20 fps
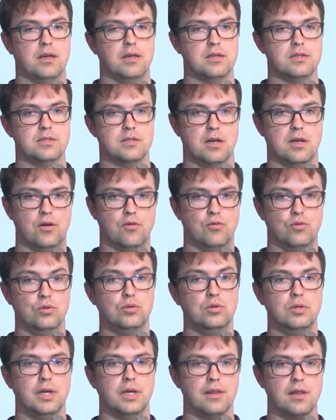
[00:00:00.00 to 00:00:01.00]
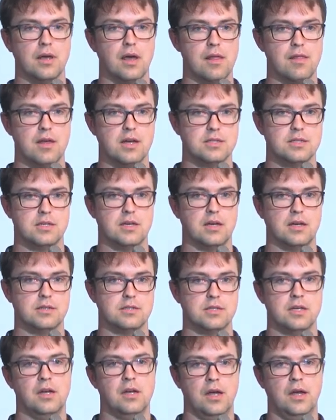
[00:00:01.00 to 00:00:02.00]
is a rule in there that
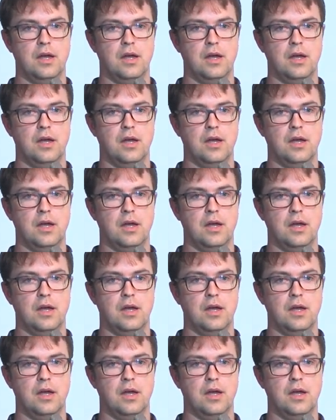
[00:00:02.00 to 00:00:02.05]
says